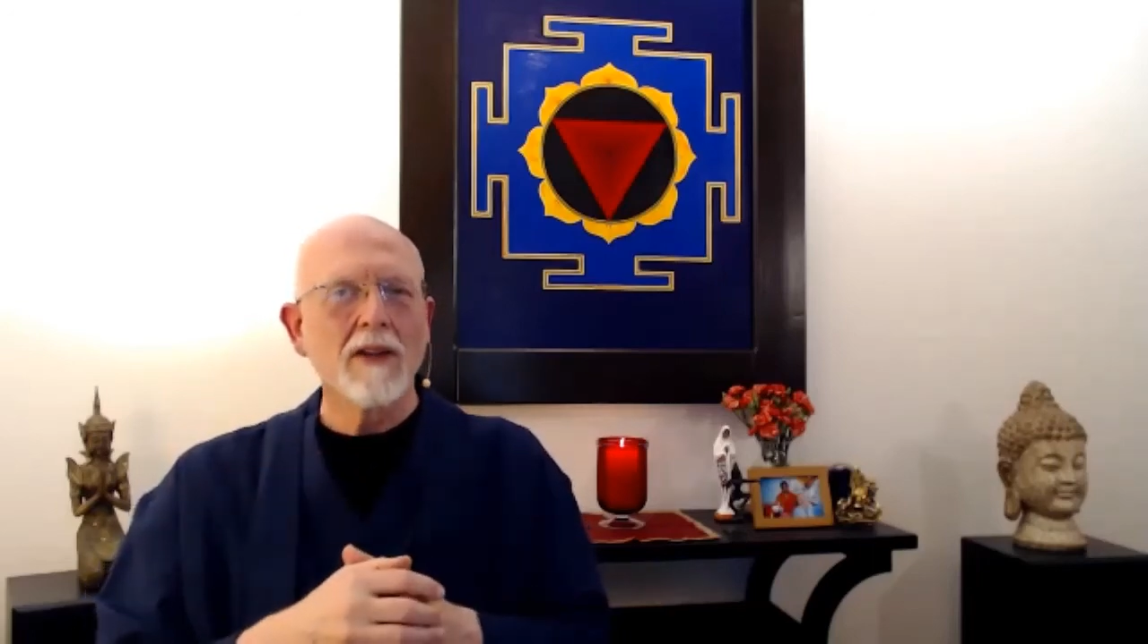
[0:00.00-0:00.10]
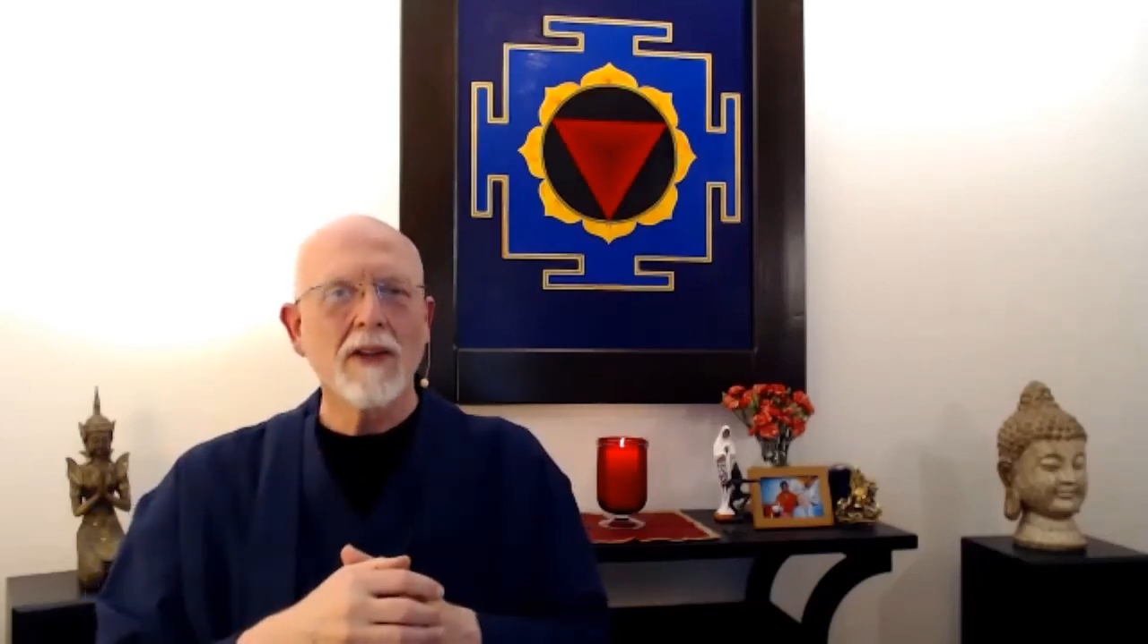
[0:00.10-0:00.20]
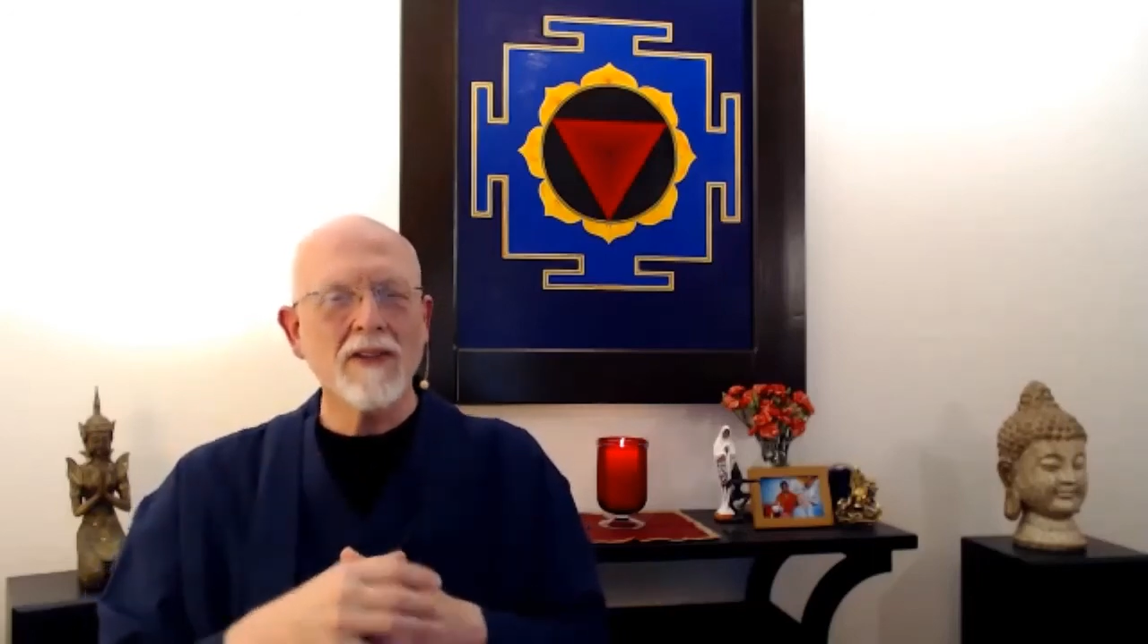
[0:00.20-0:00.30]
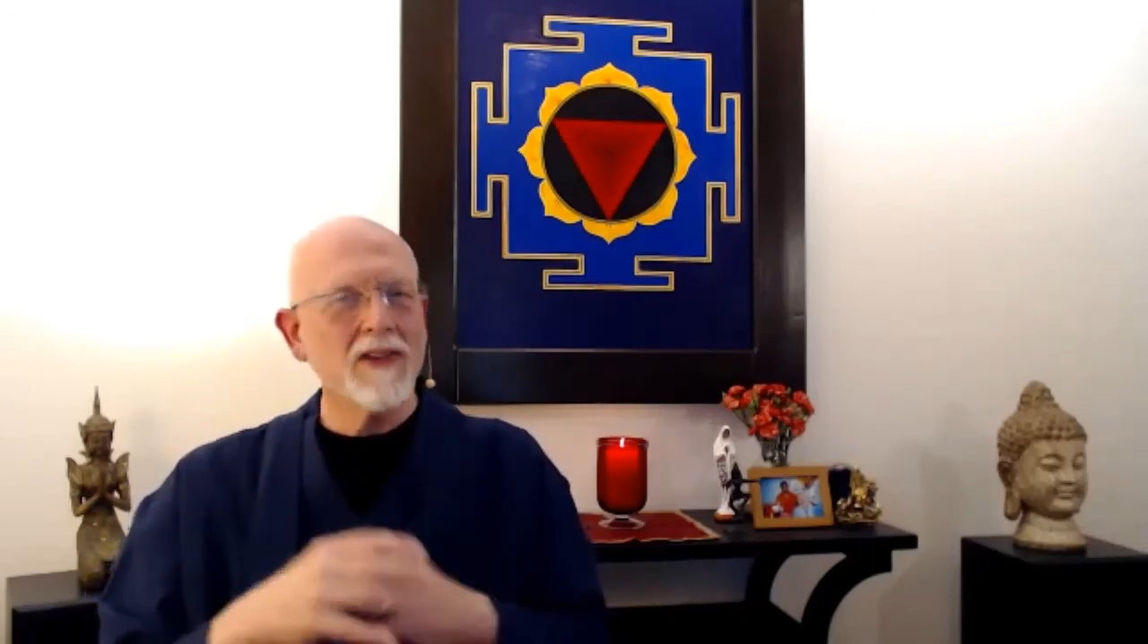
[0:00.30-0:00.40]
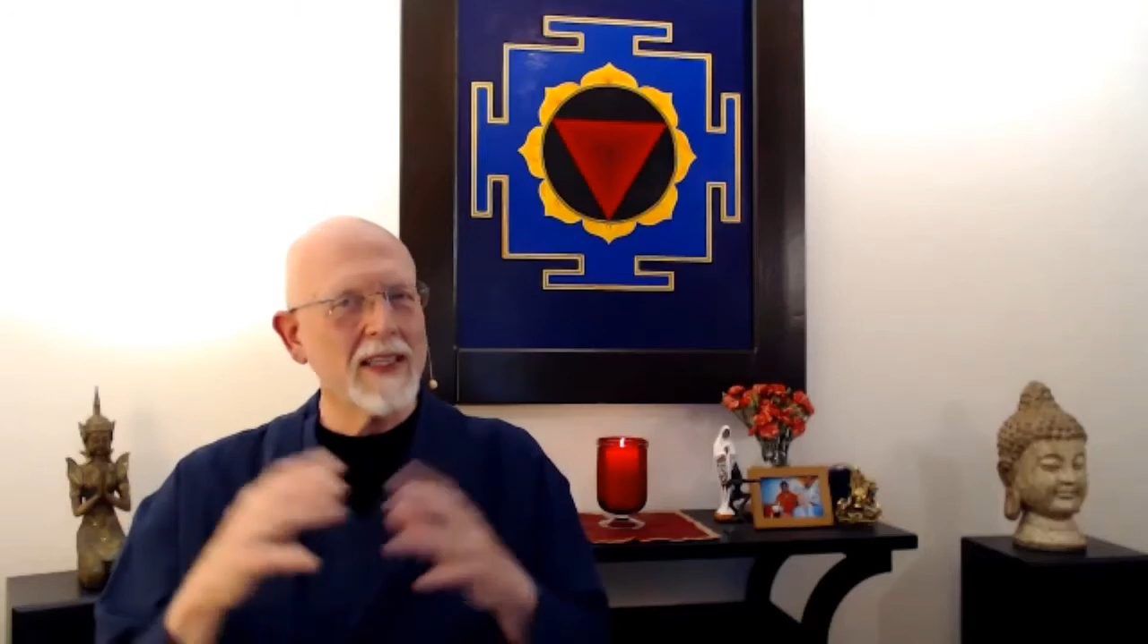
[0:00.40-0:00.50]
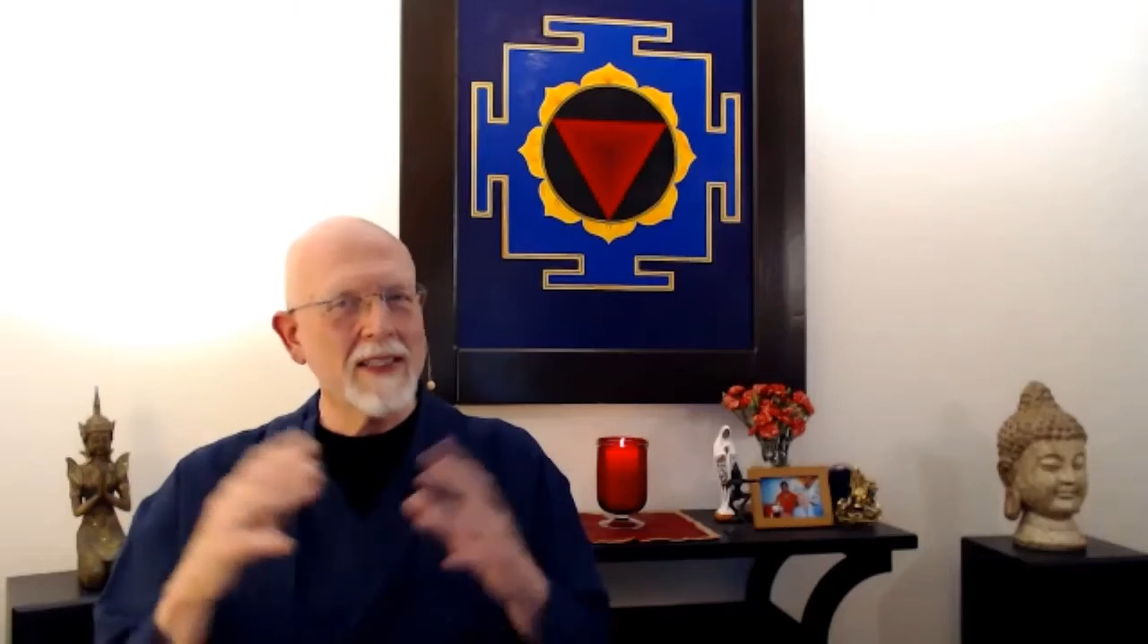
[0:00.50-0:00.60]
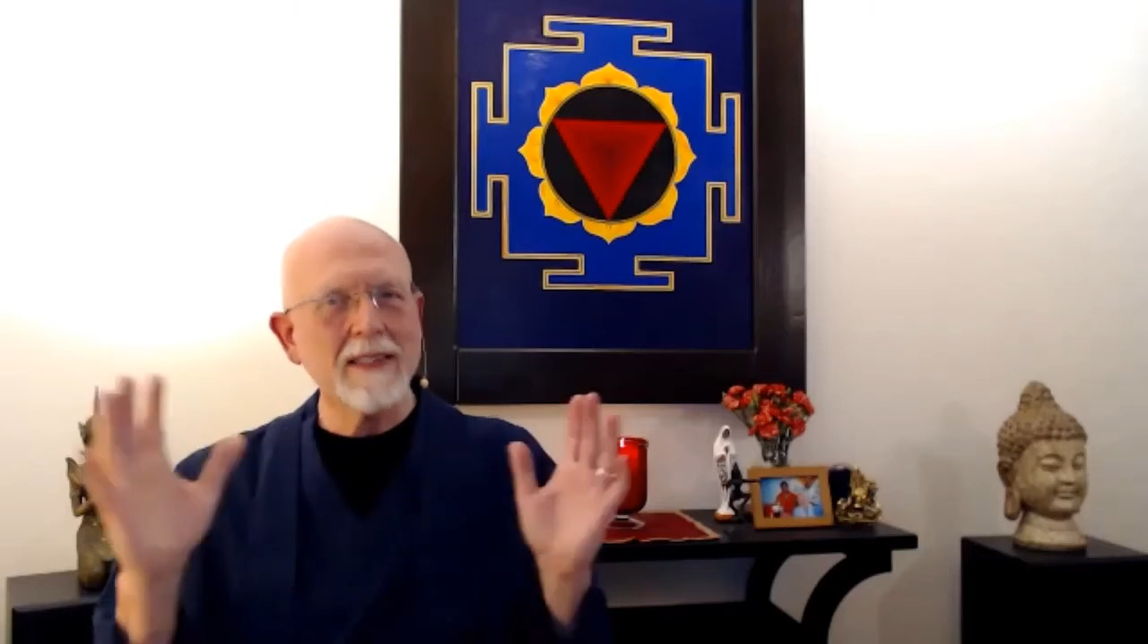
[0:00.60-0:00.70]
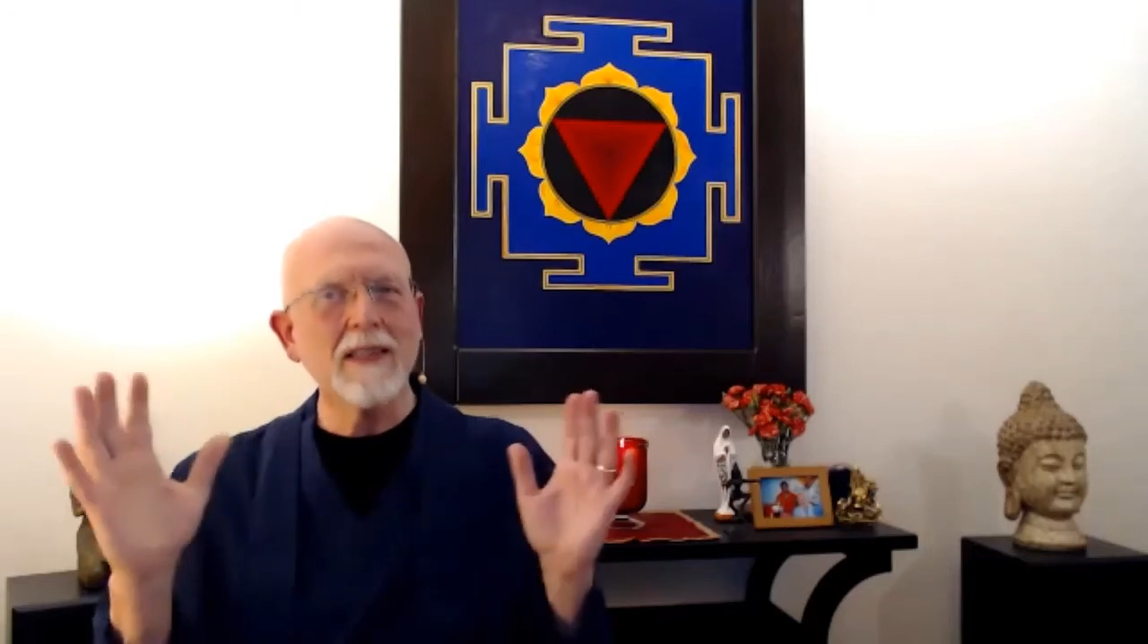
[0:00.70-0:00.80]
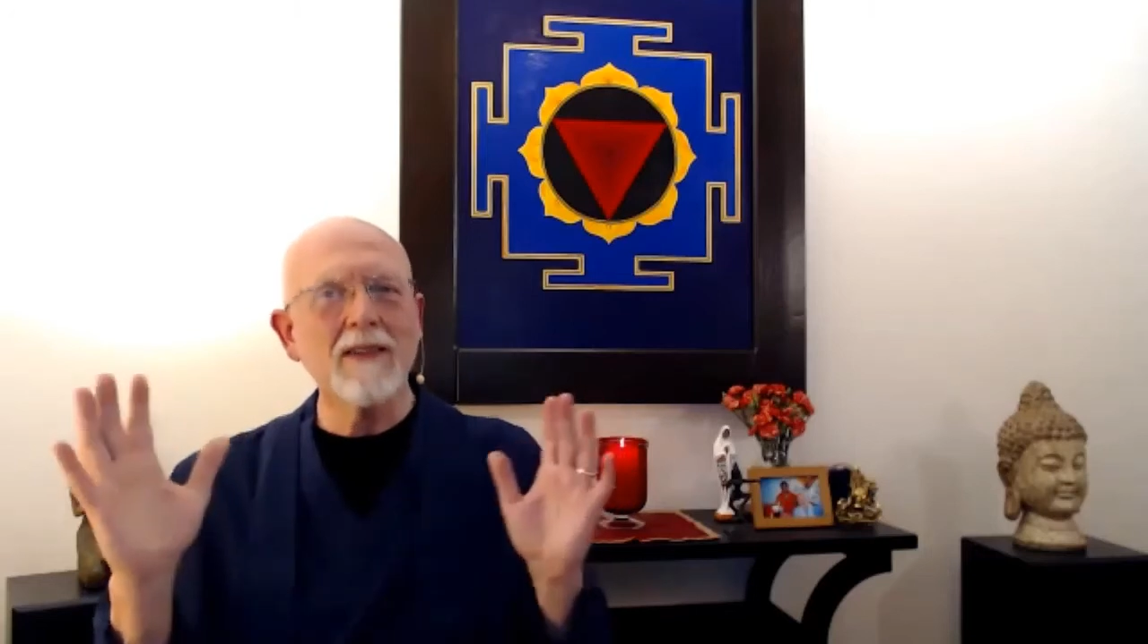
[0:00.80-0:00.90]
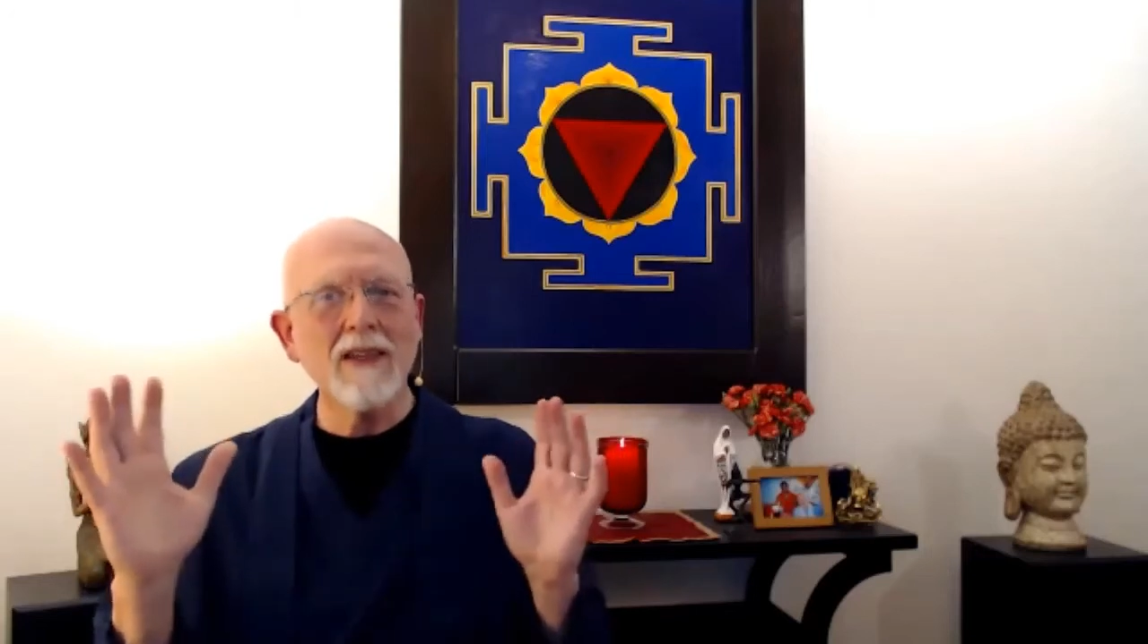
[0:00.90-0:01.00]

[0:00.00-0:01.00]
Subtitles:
doesn't necessarily